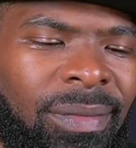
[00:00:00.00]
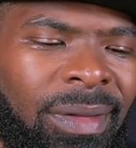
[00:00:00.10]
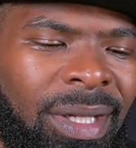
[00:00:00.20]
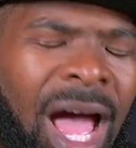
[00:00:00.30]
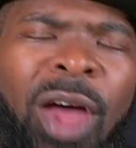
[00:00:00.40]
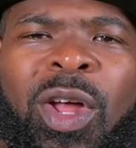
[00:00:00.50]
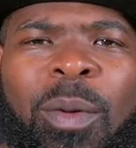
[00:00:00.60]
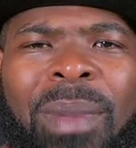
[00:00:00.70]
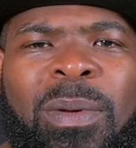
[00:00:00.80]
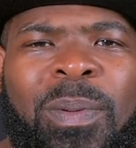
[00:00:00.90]
I don't know,
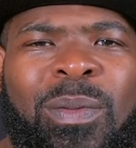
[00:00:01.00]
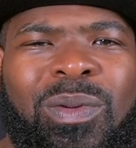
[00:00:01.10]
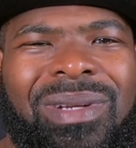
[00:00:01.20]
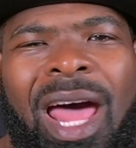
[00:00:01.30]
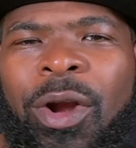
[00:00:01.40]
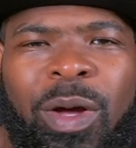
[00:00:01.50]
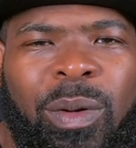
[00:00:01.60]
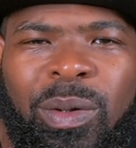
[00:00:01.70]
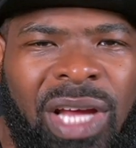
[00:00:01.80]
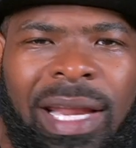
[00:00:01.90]
maybe people, I don't know, they
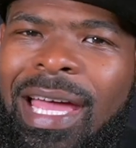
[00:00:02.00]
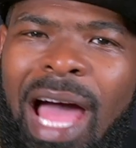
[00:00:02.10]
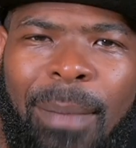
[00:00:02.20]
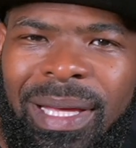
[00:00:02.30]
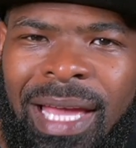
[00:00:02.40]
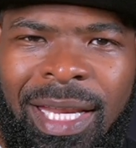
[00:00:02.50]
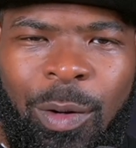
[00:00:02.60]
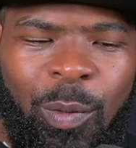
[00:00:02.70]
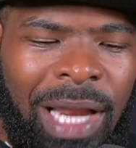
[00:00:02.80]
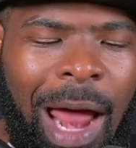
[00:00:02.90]
were trying to complicate it,
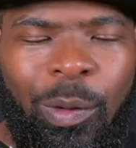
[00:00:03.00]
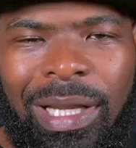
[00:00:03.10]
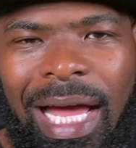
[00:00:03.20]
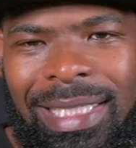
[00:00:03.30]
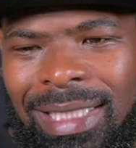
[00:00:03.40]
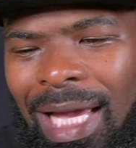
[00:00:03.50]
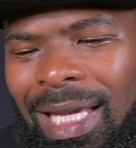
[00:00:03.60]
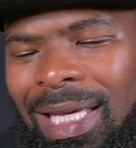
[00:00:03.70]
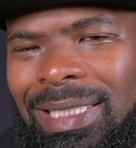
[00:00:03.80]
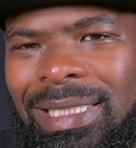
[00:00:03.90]
when I realized like
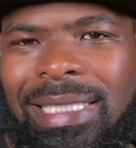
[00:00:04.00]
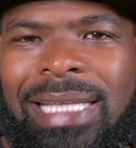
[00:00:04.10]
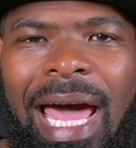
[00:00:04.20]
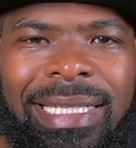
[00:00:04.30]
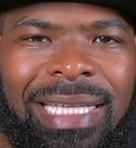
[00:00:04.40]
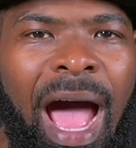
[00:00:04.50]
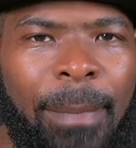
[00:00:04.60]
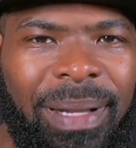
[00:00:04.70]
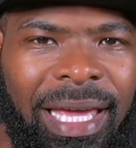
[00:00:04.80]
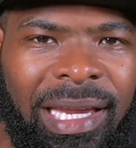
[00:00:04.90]
it's not as
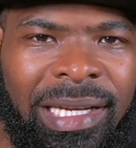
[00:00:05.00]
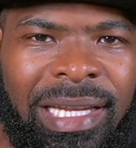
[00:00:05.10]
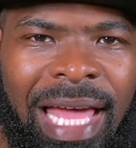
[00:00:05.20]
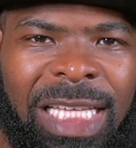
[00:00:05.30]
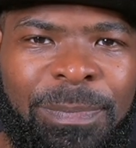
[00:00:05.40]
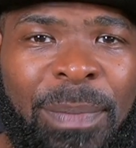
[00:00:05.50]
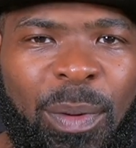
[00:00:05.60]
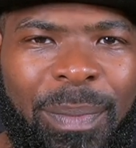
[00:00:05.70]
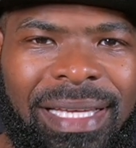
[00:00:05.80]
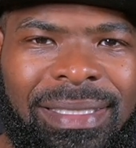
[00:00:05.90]
complicated as people
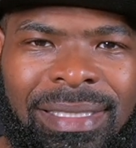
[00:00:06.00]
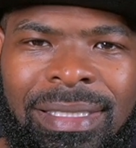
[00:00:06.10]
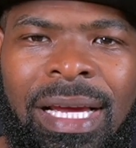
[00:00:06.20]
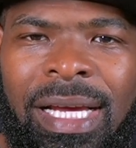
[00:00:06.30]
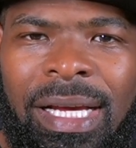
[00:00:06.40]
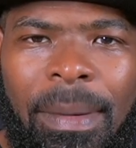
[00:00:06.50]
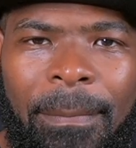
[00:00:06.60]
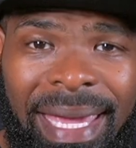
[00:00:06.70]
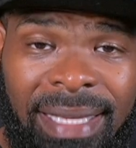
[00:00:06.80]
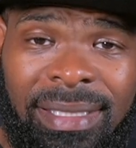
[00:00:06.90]
may
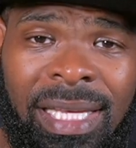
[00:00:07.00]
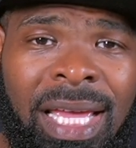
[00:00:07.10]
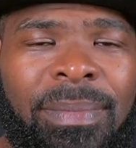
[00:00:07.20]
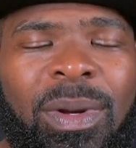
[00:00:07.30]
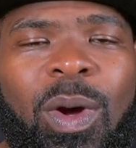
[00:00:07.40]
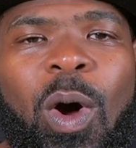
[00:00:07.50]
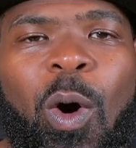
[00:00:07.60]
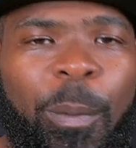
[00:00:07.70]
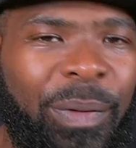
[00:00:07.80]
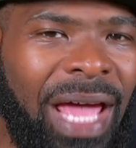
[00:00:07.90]
make it seem.
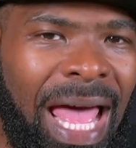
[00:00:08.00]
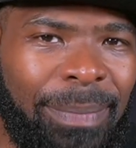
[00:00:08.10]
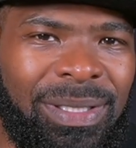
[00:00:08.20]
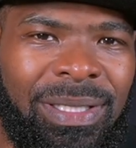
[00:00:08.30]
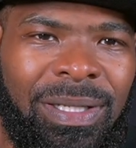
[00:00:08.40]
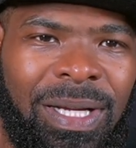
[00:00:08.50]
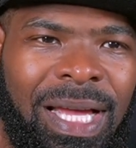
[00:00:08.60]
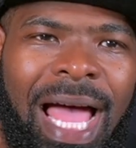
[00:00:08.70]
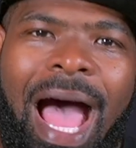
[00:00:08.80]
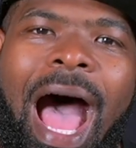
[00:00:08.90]
Or perhaps
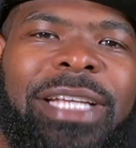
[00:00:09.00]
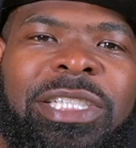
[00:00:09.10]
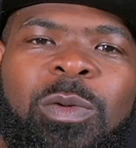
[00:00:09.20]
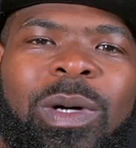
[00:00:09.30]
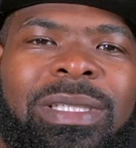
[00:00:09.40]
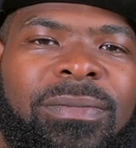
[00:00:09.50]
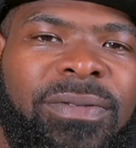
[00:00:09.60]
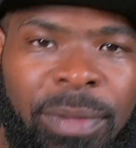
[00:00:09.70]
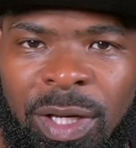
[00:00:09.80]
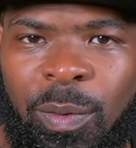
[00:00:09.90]
I just wasn't
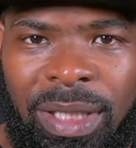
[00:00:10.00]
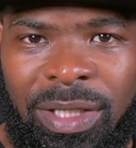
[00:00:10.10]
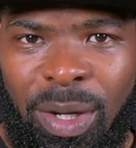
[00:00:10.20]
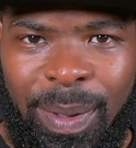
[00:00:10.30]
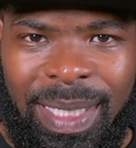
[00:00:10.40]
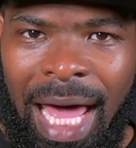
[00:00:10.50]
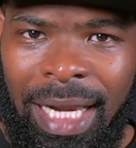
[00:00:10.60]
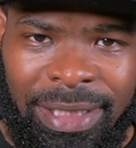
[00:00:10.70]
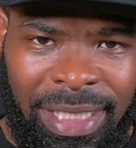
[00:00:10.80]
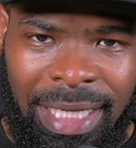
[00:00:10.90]
familiar with the
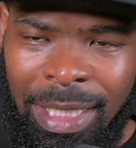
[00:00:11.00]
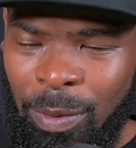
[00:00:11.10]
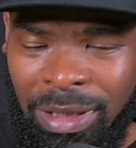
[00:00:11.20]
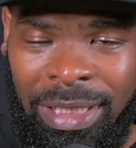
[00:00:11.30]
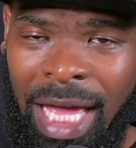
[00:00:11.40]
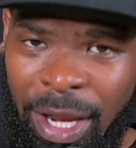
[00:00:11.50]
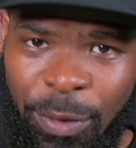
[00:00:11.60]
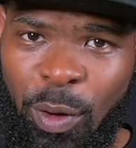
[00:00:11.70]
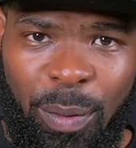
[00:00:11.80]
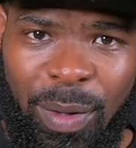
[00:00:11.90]
terminology and it was just kind of
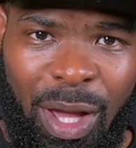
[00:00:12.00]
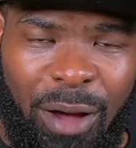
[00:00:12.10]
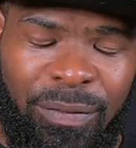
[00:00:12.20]
throwing me off,